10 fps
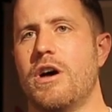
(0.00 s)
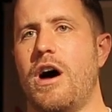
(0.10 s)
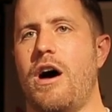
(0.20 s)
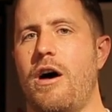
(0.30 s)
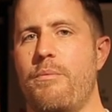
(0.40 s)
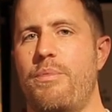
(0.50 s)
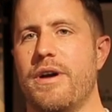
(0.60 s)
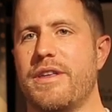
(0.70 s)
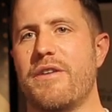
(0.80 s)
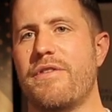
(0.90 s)

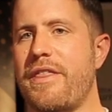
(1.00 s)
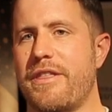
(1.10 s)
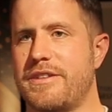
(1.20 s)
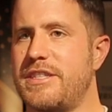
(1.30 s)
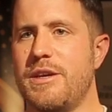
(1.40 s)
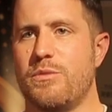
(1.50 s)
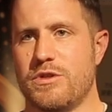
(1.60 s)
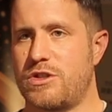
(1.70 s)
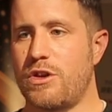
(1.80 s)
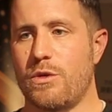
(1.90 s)
But given that the team
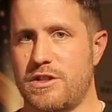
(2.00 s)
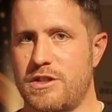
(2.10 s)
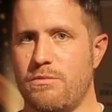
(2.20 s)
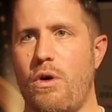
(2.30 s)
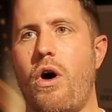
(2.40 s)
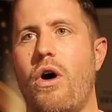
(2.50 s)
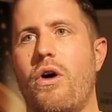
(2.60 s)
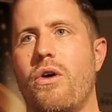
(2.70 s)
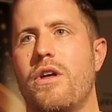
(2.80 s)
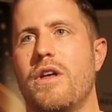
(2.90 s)
was so
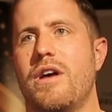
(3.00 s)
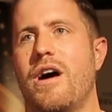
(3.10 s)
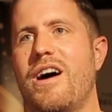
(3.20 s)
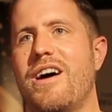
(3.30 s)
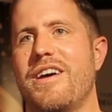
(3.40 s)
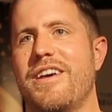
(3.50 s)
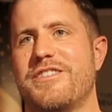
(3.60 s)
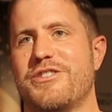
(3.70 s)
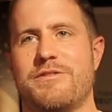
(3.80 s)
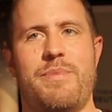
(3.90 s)
small,
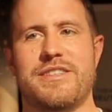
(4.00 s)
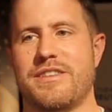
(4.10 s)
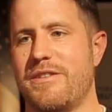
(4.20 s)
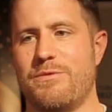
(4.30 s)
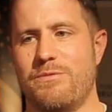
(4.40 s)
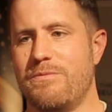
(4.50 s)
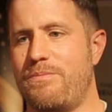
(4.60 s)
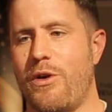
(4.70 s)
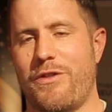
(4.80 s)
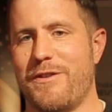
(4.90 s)
it's just basically
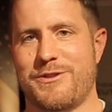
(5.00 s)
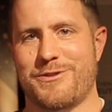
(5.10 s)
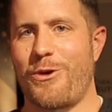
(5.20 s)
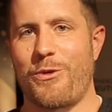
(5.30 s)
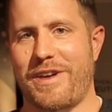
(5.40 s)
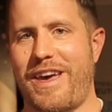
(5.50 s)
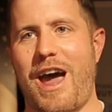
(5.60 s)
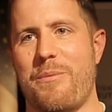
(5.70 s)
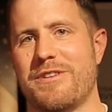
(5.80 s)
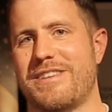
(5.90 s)
both of us just holding
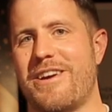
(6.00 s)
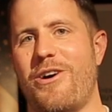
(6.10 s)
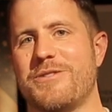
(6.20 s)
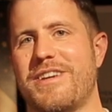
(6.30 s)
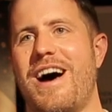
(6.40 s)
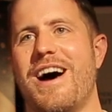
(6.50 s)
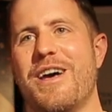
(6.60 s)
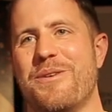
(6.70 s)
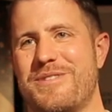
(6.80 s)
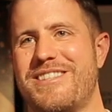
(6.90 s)
cameras at all
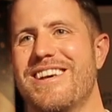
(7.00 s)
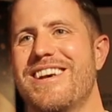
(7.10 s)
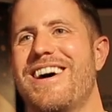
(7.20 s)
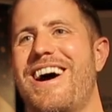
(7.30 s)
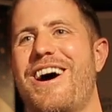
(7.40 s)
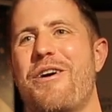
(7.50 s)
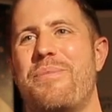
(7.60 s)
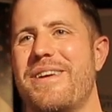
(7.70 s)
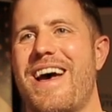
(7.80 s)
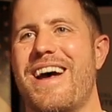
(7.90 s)
times.
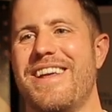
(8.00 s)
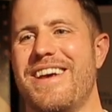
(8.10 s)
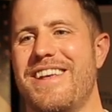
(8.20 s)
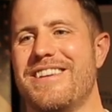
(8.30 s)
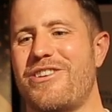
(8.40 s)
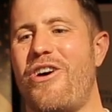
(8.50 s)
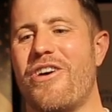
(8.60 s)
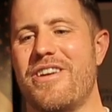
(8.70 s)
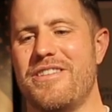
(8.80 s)
But yeah, it is hard.